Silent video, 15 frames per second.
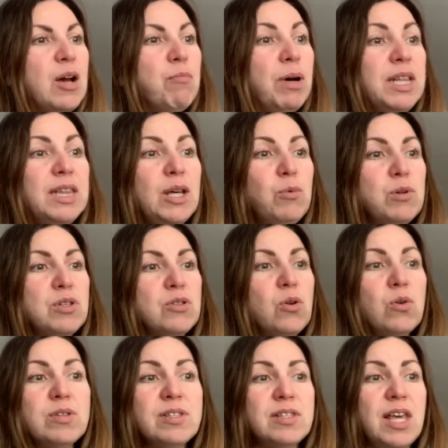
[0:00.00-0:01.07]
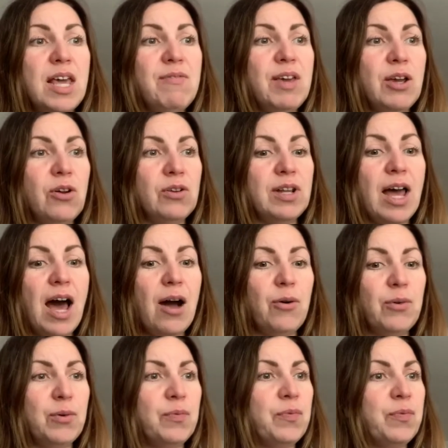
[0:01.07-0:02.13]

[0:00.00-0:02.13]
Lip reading: But there was no saving her now.